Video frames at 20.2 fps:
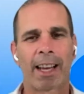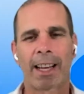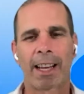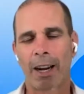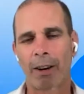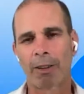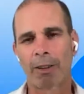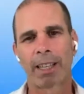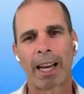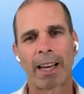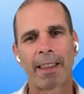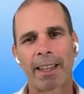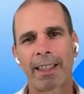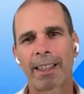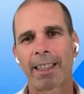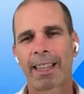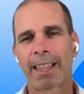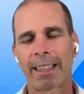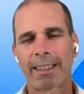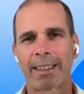Carlos, I think
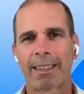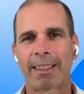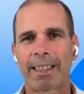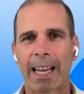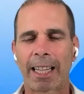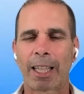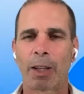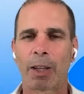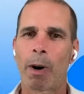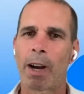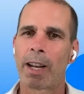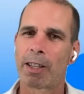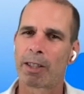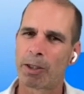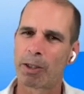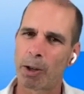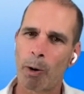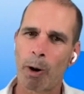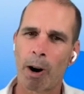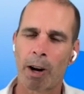that that's exactly why it's
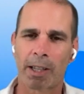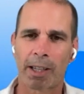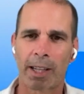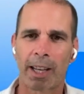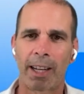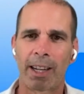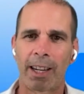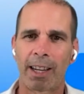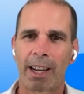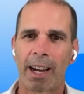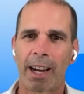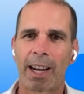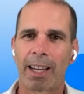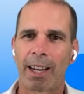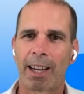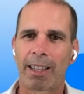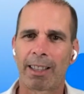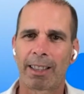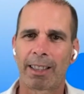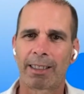so hard to get
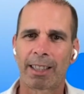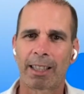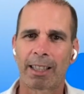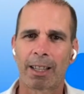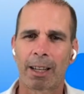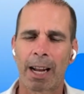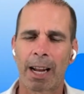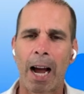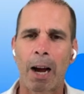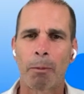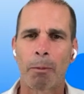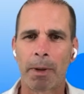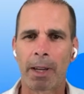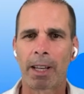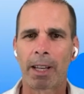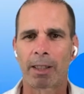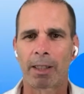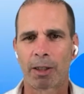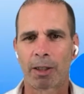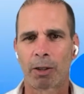a sense on how
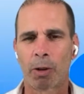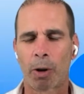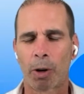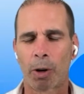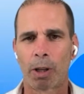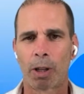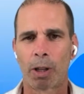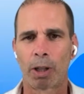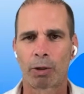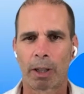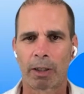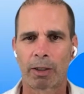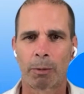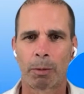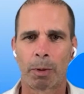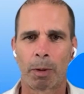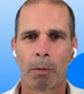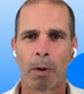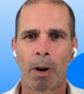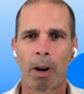big is the total
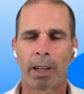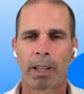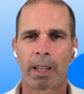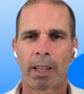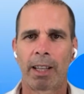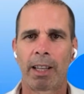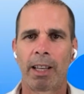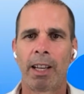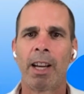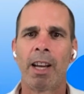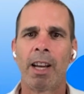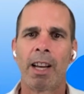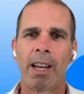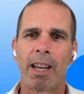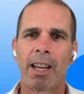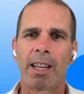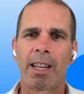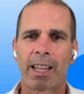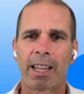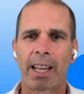addressable market,
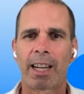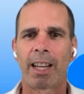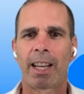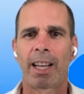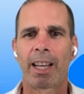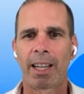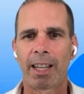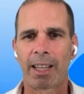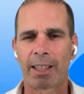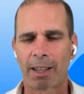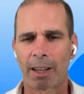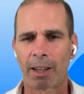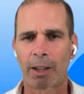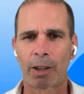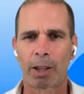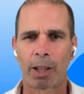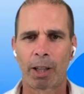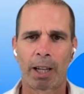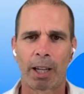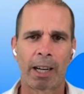is that it is
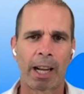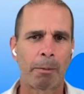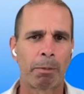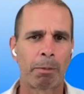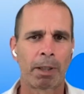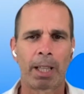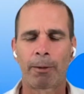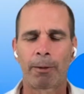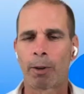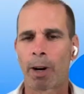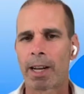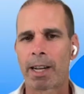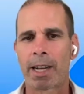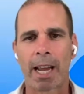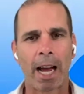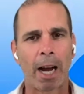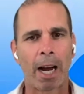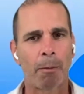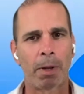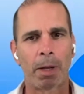unclear. And I believe right
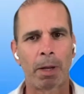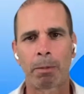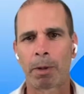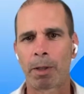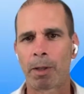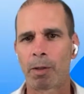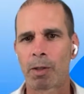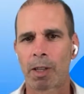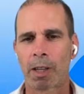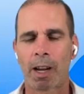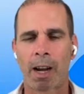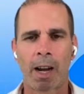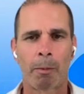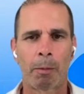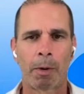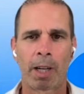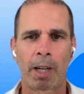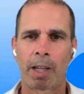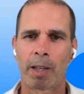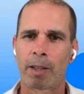now people use a
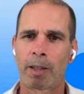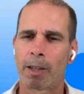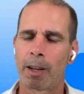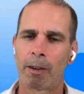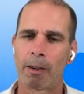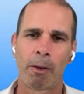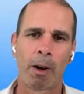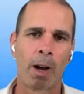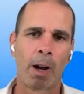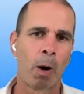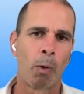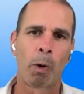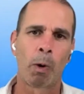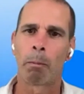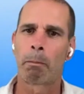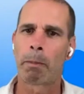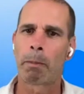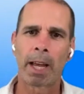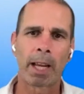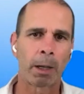combination of
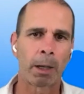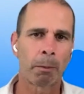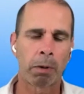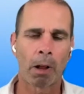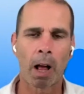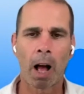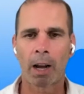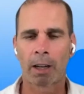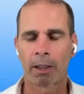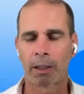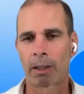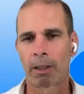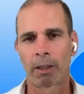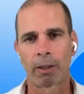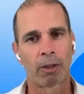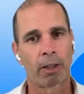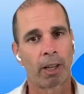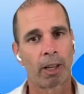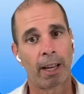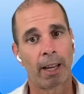what beta
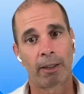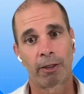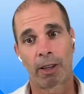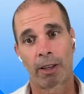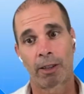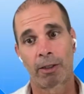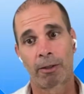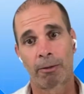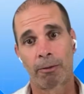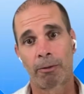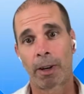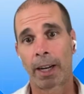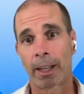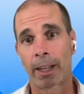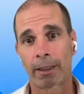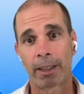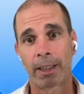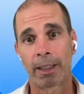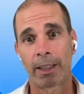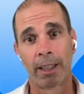blockers and just
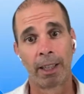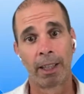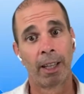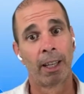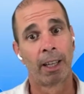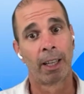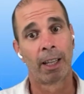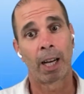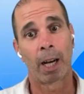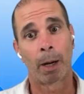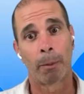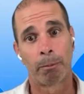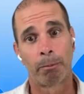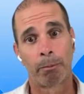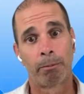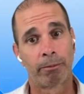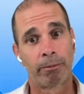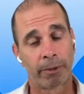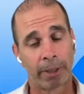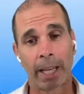frankly
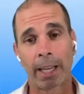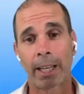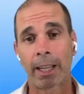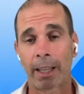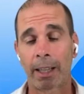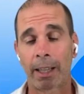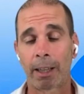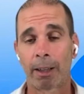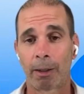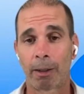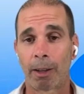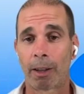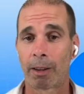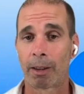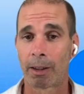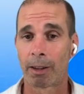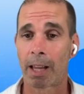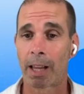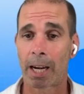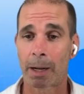taking a
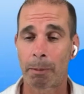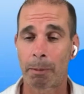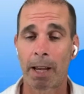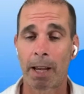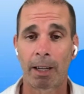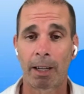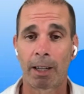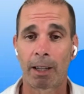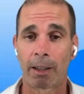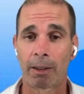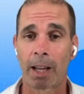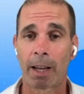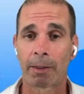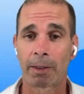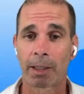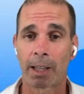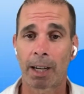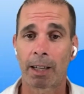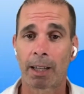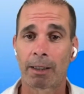lot of pain in their
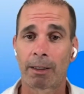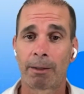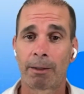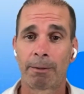lifestyle.